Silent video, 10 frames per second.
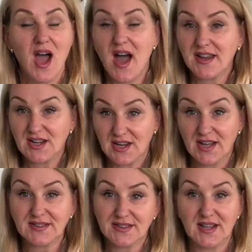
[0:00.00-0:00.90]
I
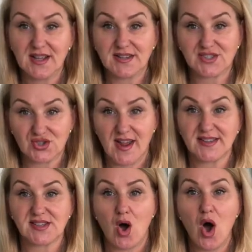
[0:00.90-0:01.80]
cut the
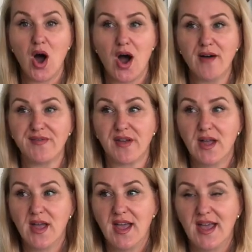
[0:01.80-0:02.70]
strands off
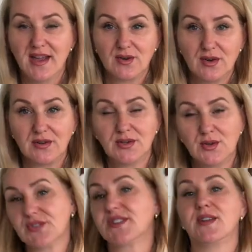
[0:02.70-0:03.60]
and
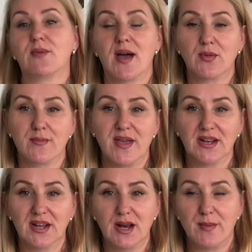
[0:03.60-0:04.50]
loosely wound them in
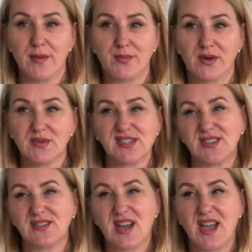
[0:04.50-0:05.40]
a little bit, but it
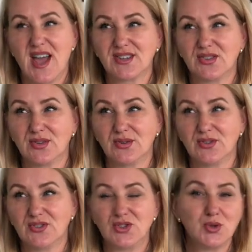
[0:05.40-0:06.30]
wasn't, I had to
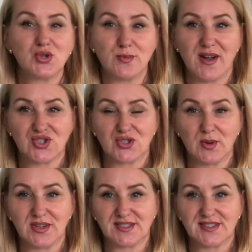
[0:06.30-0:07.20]
do too much to
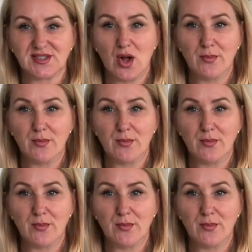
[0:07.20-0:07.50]
it because it's